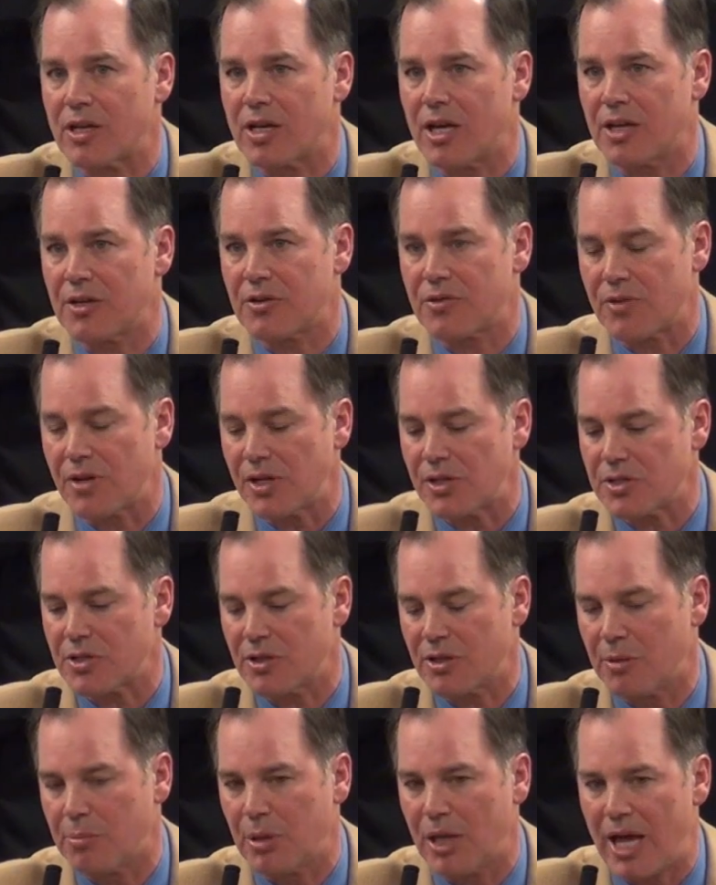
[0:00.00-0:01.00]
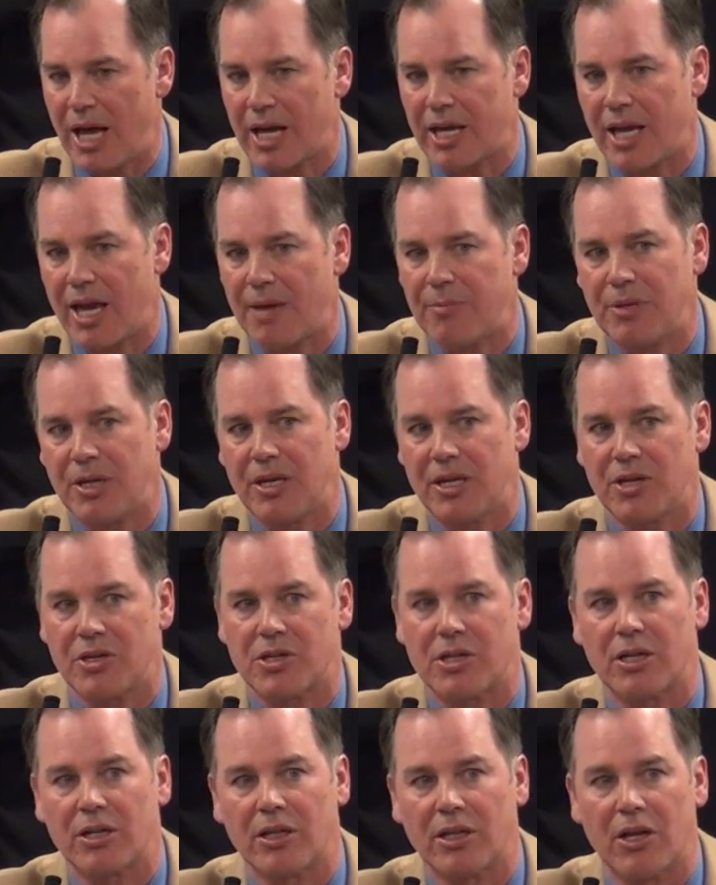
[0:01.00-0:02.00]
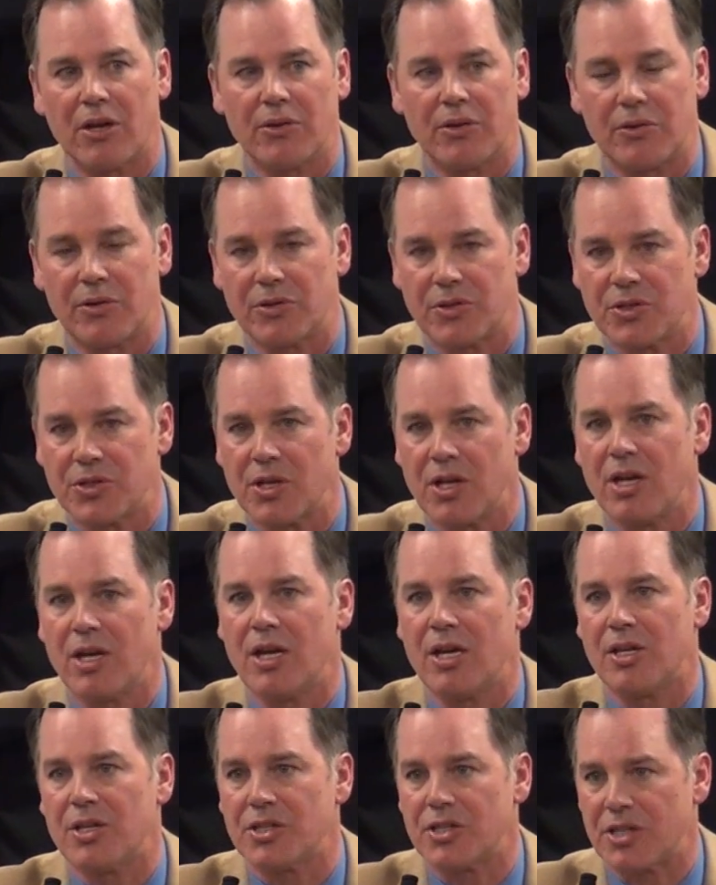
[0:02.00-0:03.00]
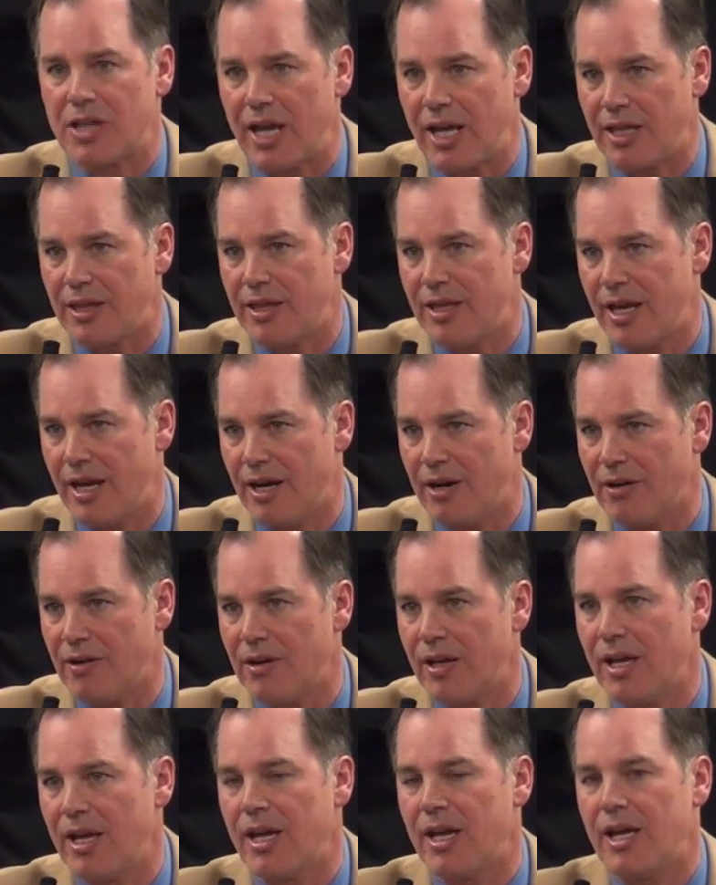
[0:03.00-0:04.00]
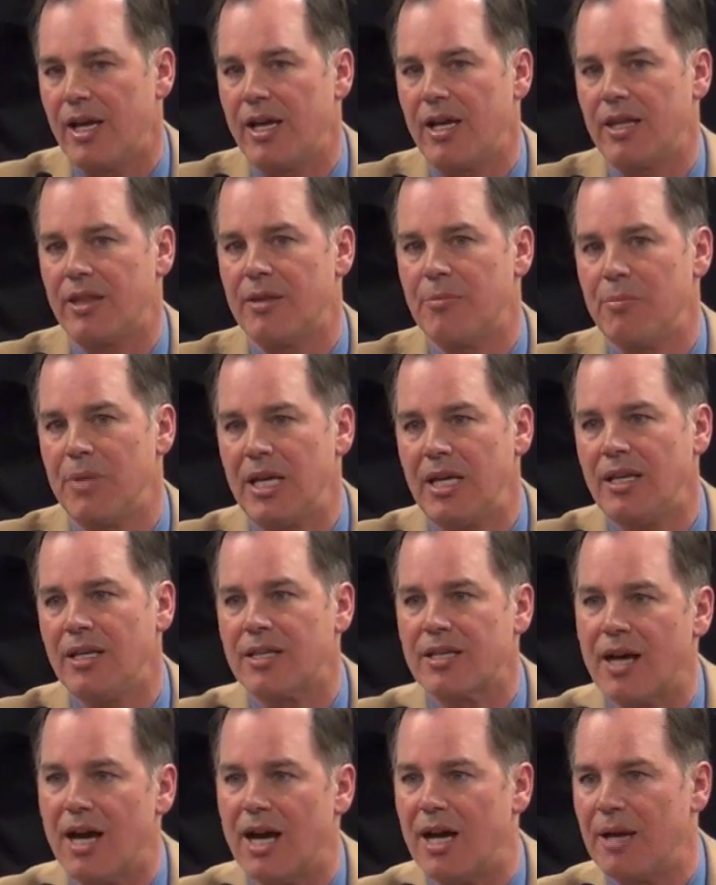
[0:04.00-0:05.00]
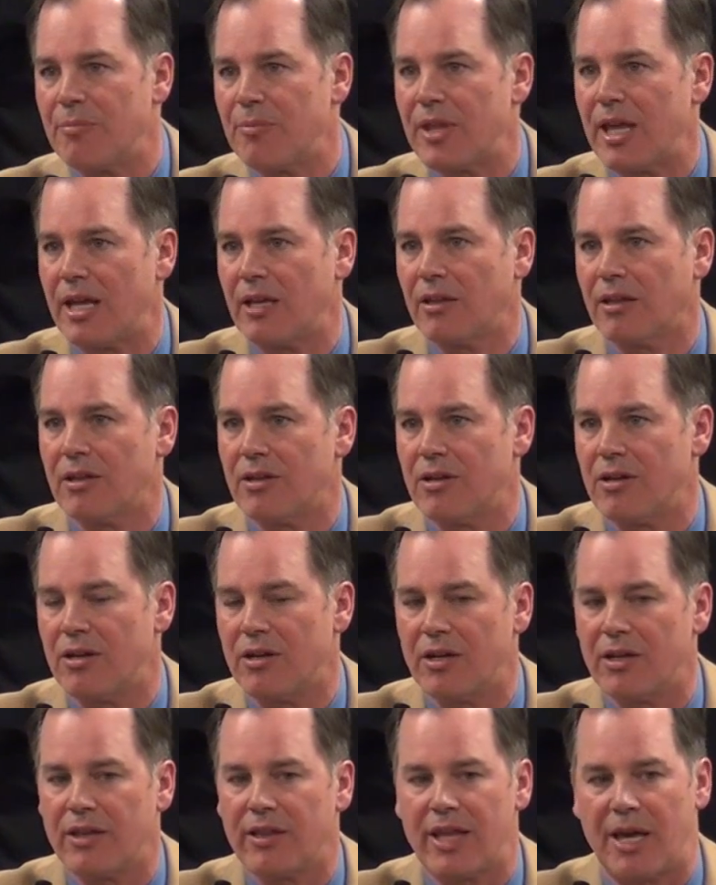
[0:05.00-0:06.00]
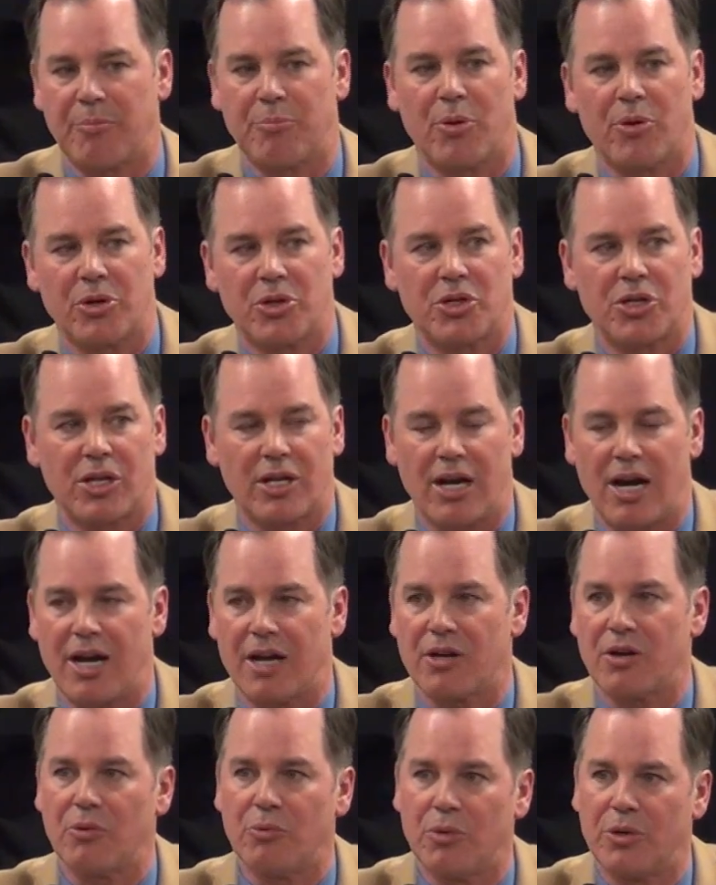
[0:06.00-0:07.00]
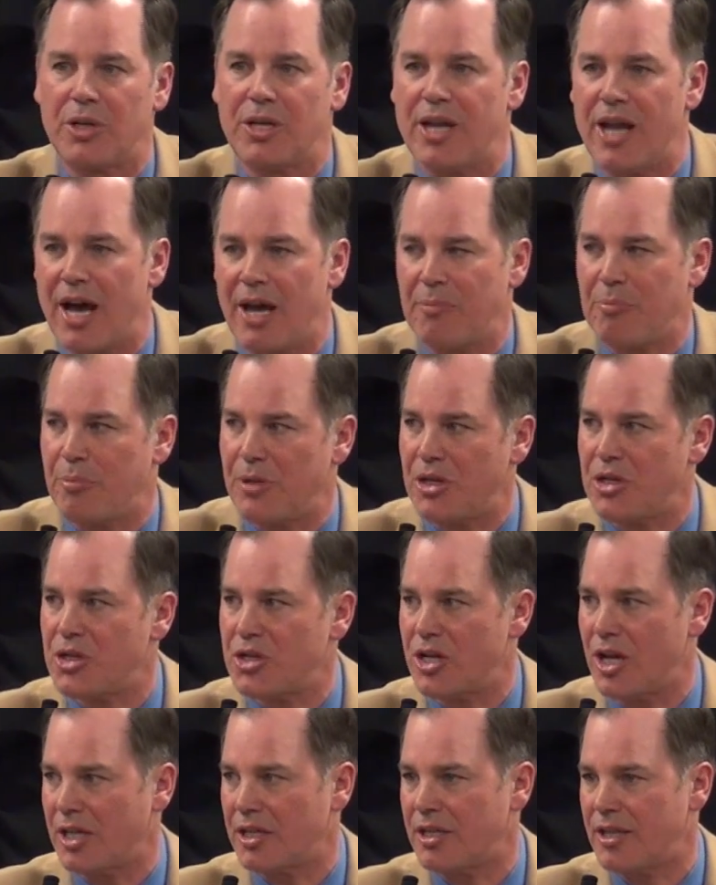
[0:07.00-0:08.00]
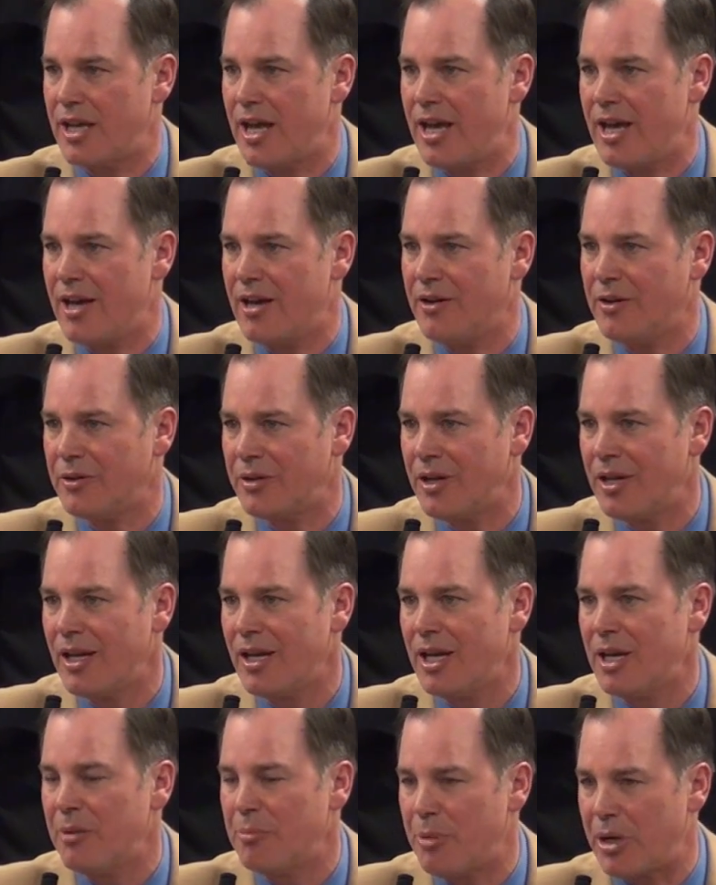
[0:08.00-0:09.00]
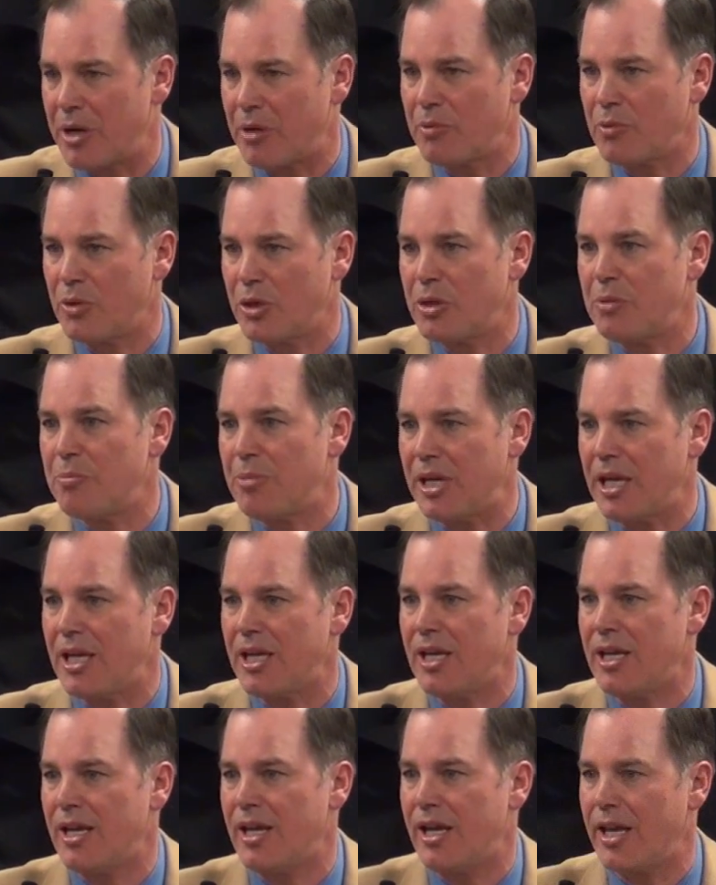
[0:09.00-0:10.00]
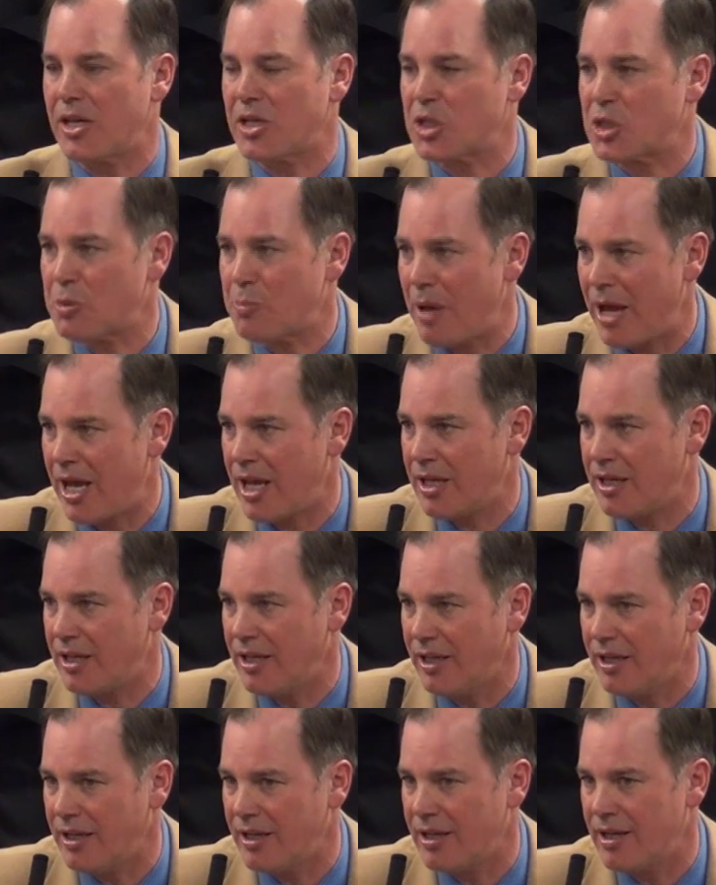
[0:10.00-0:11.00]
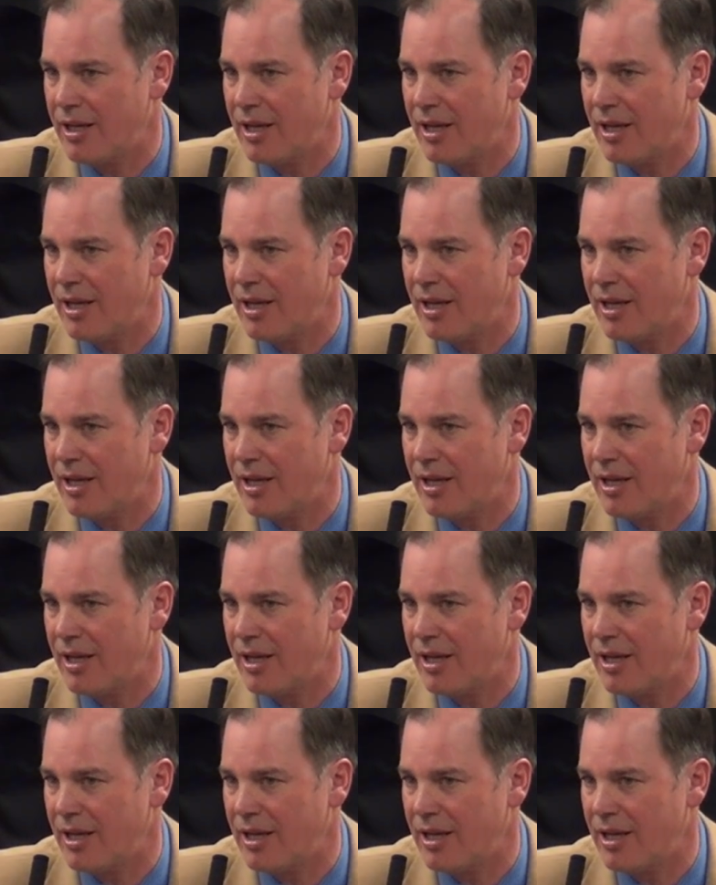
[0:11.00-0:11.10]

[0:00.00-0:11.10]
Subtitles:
the country. So the black ammunition loaders stayed there. In the meantime, they learned that Port Chicago would not be shut down, but it would be expanded.